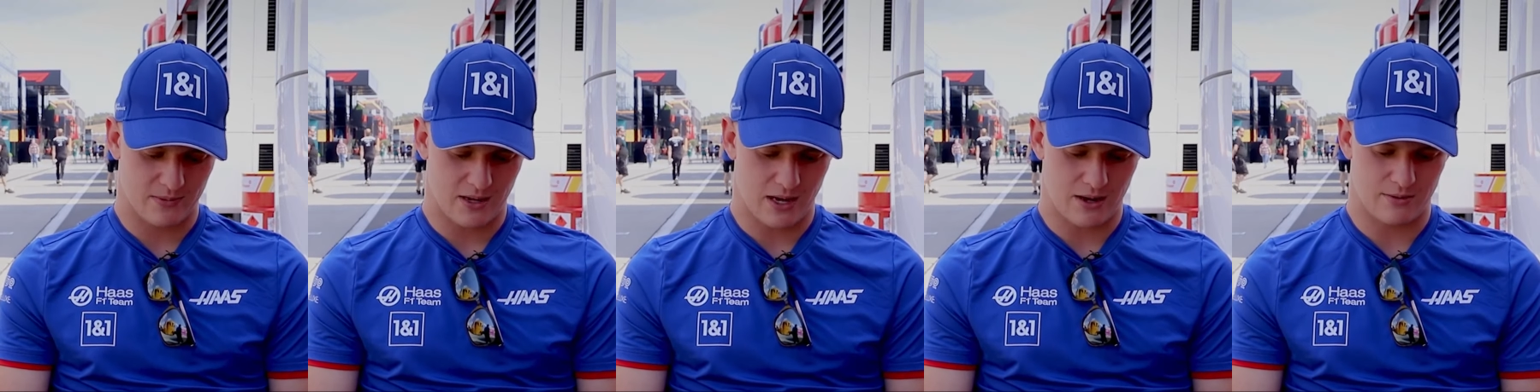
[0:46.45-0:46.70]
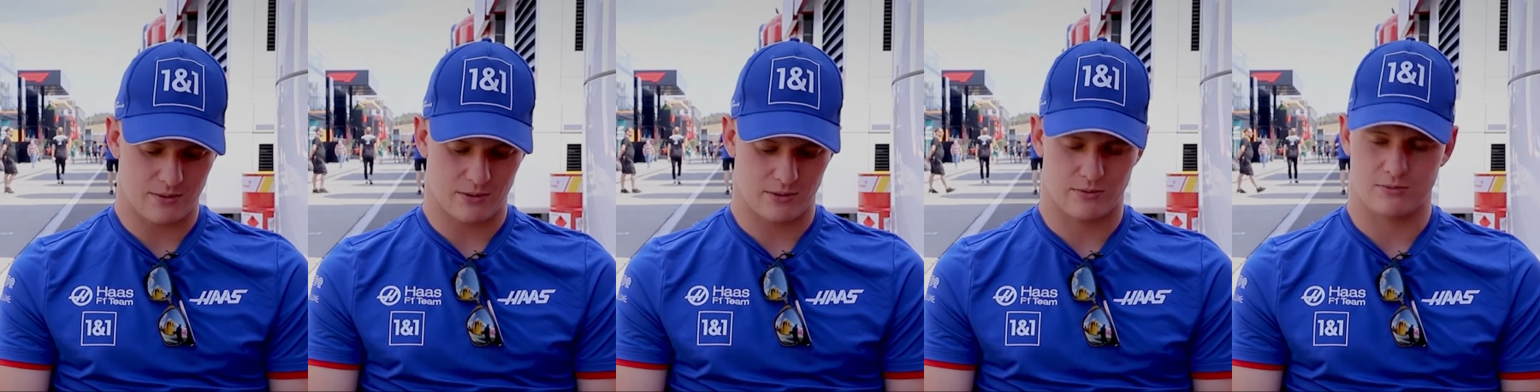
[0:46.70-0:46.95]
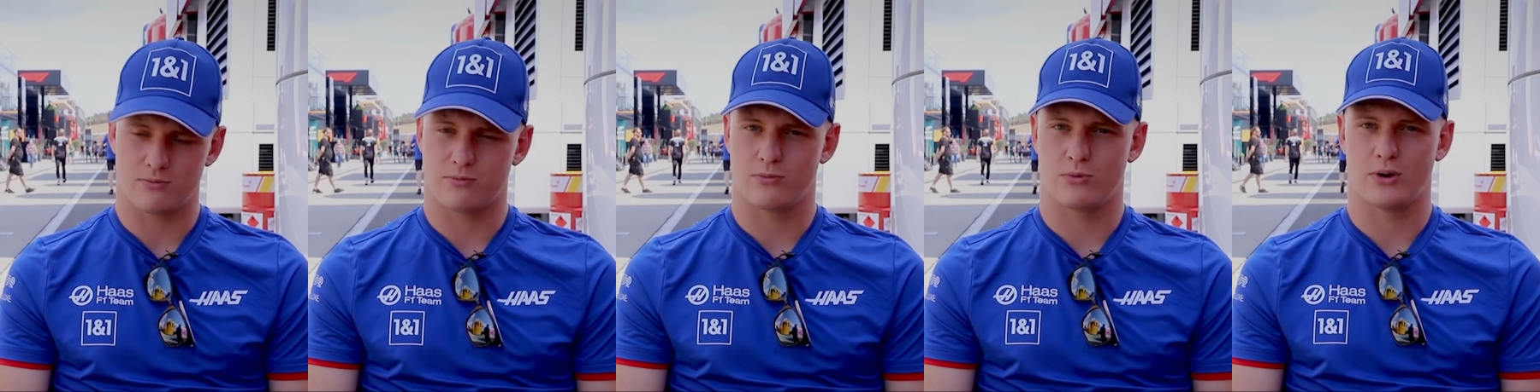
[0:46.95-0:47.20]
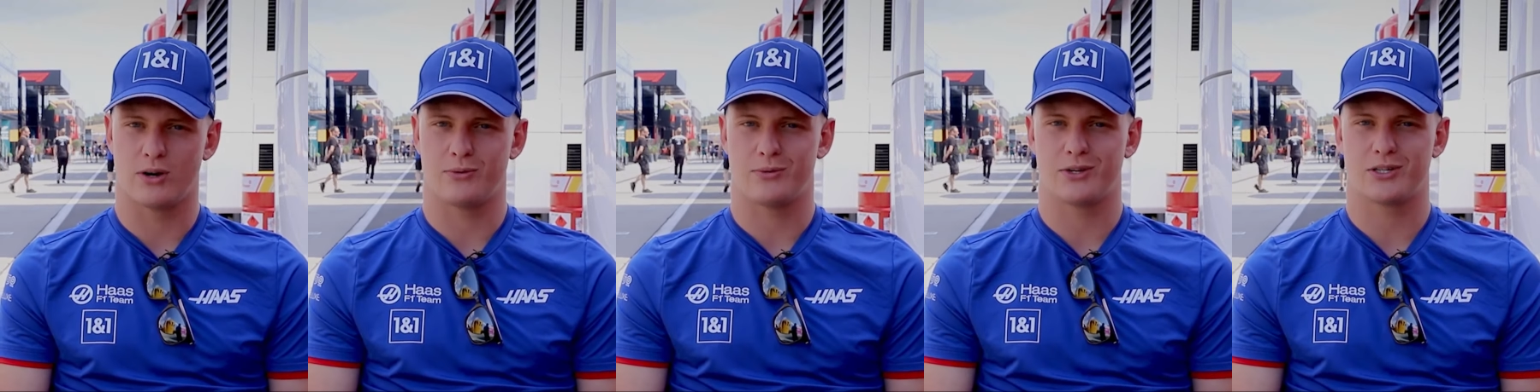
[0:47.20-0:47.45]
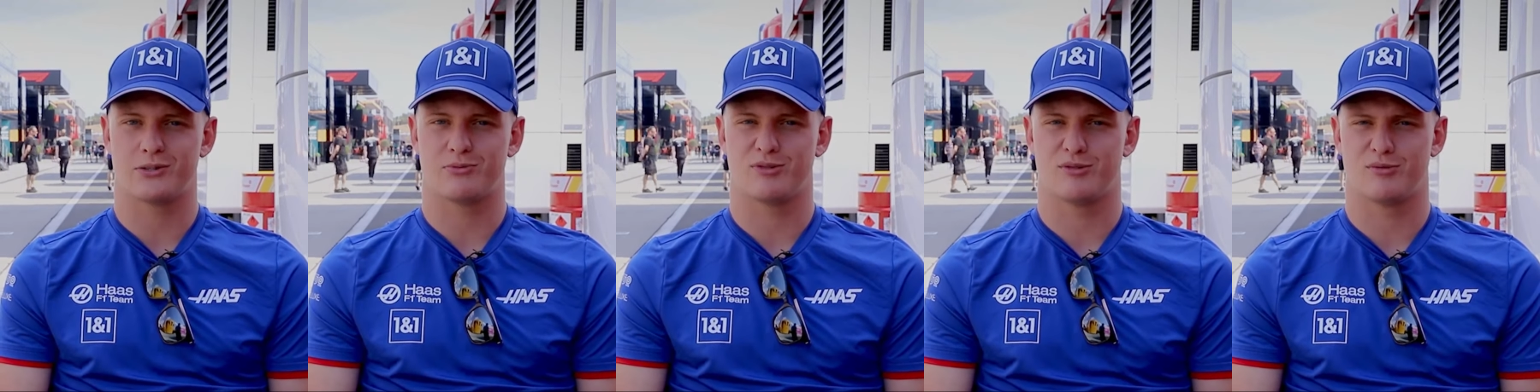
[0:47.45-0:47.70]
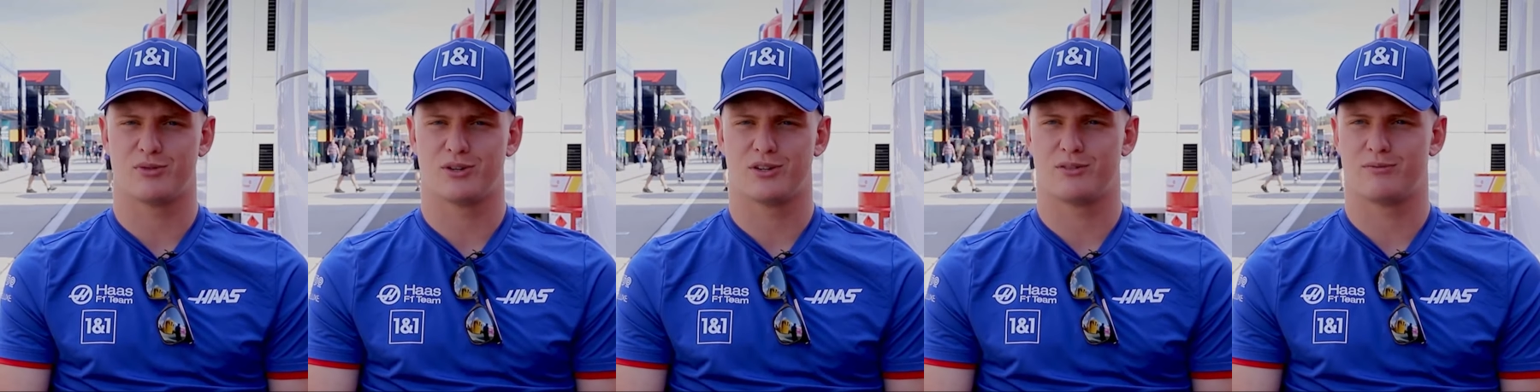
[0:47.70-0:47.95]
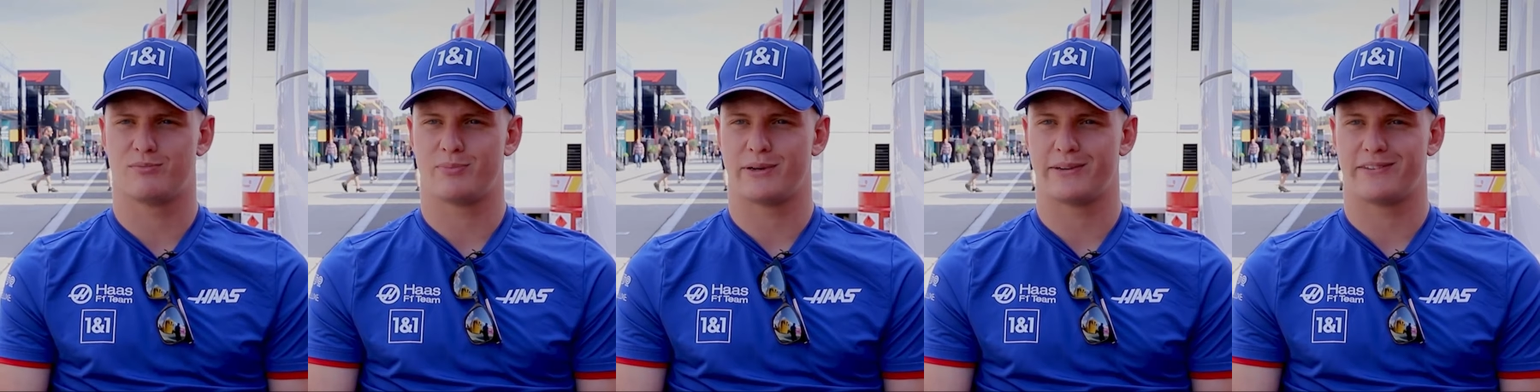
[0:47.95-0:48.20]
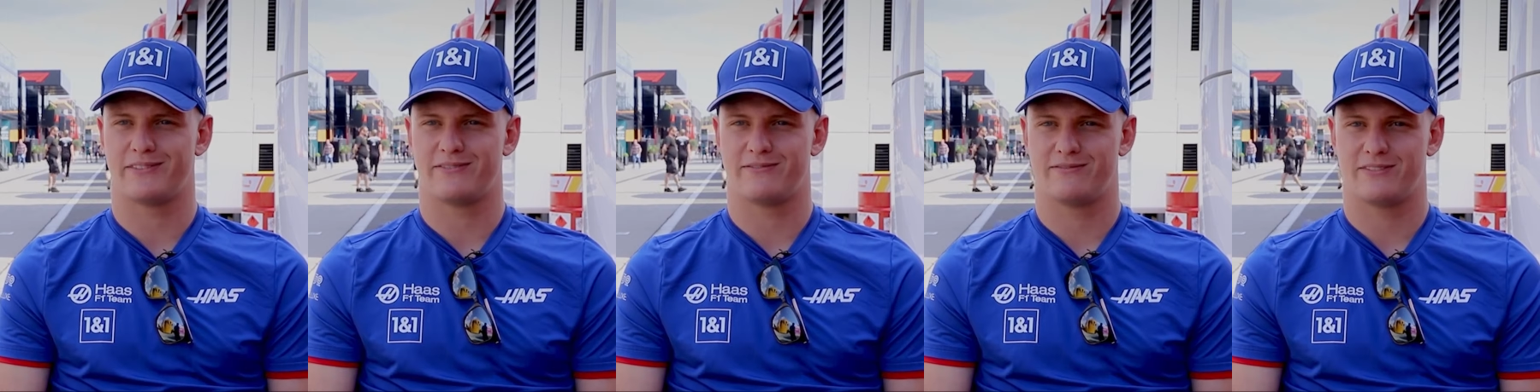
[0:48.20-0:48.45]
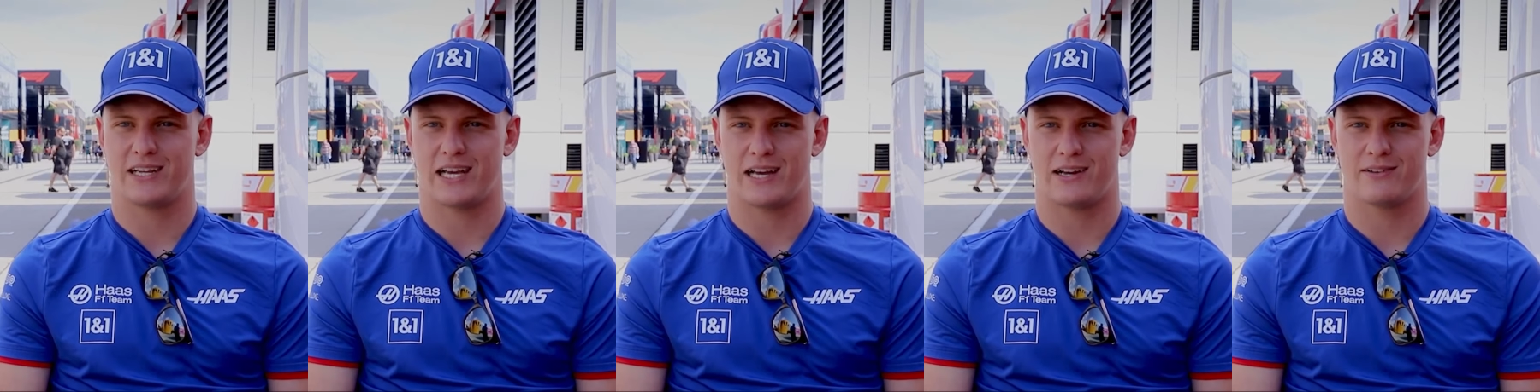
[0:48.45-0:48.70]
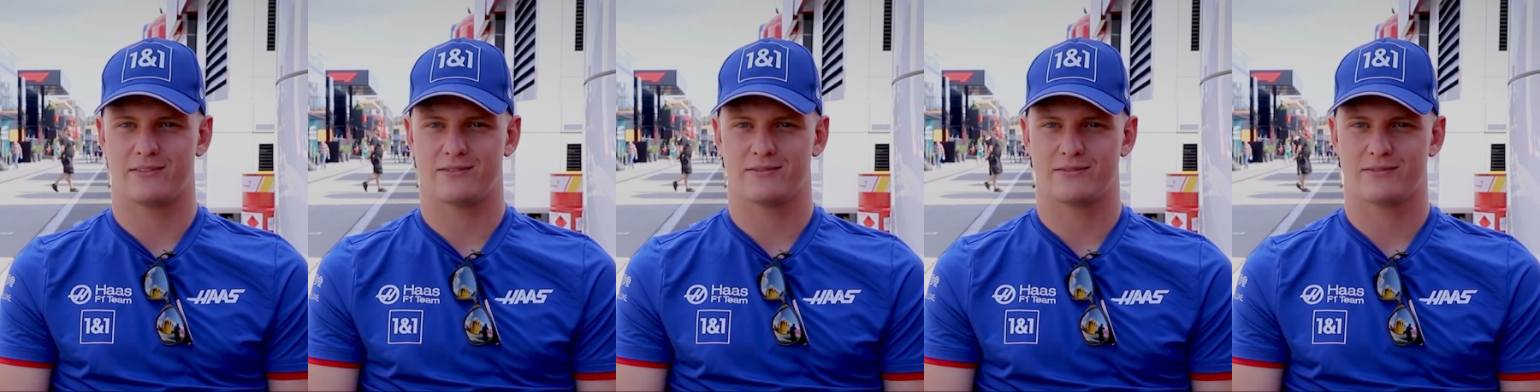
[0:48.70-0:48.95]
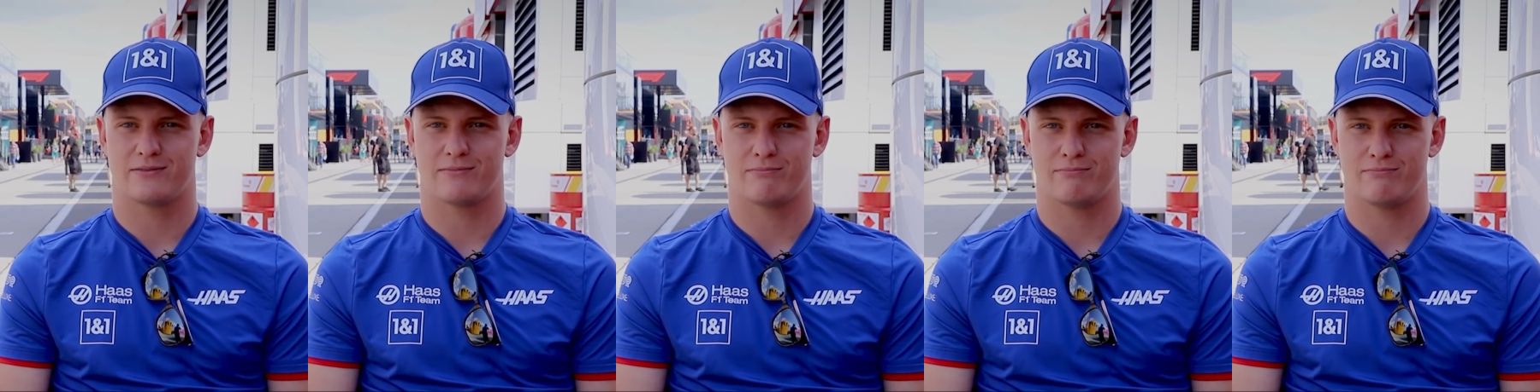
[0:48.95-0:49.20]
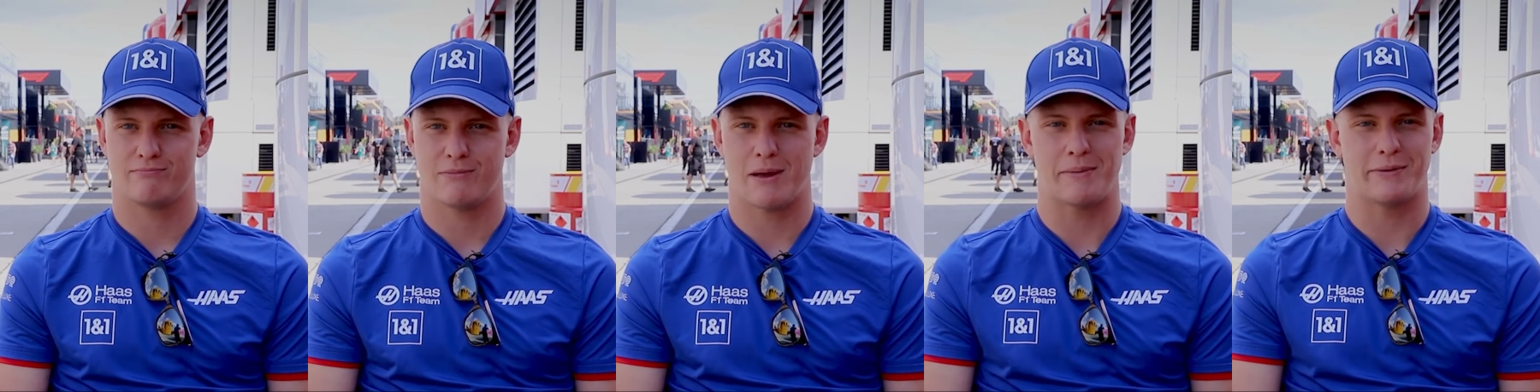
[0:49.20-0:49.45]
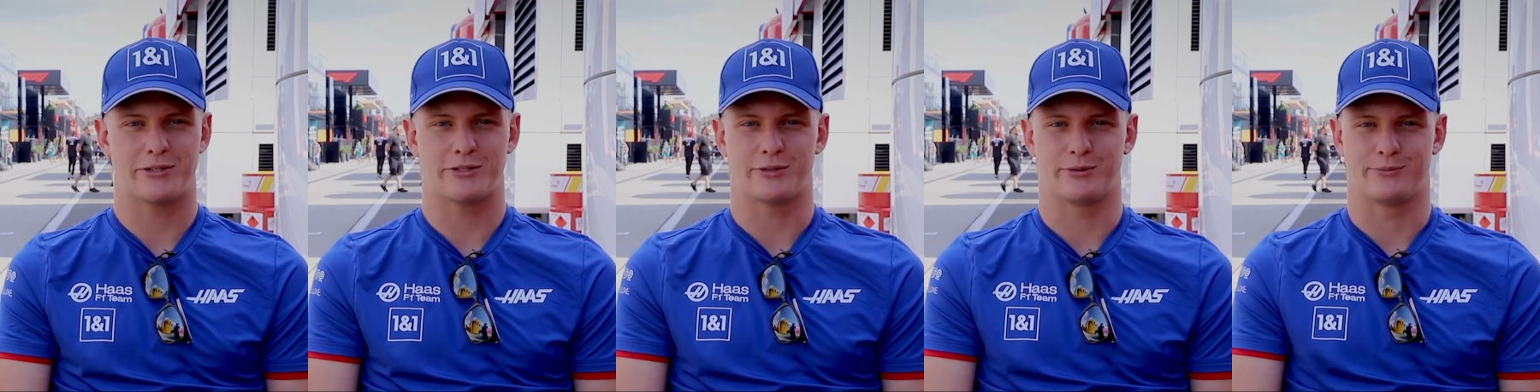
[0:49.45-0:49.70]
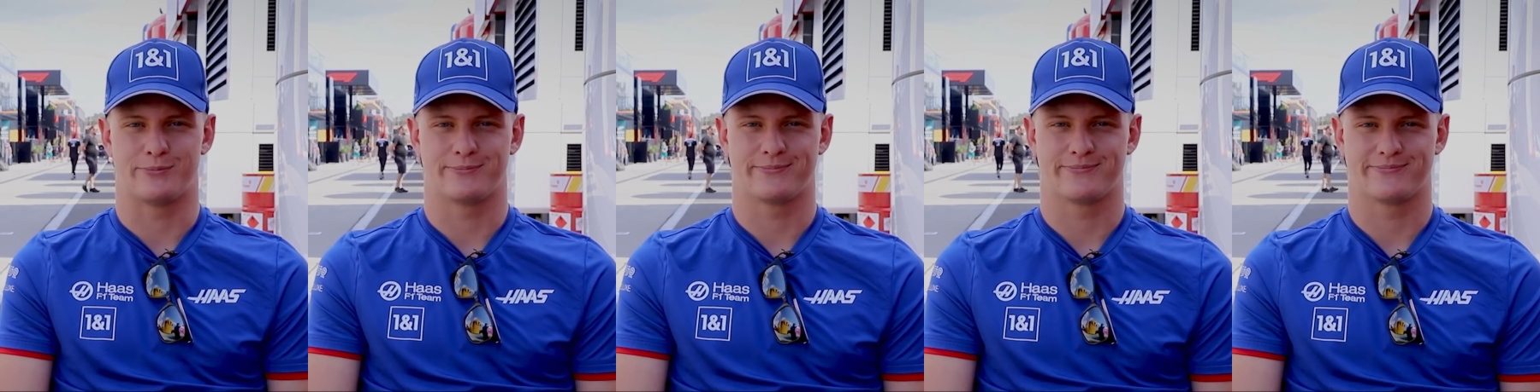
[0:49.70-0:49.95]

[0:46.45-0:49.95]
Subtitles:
I would really wish we would, but yeah, maybe soon.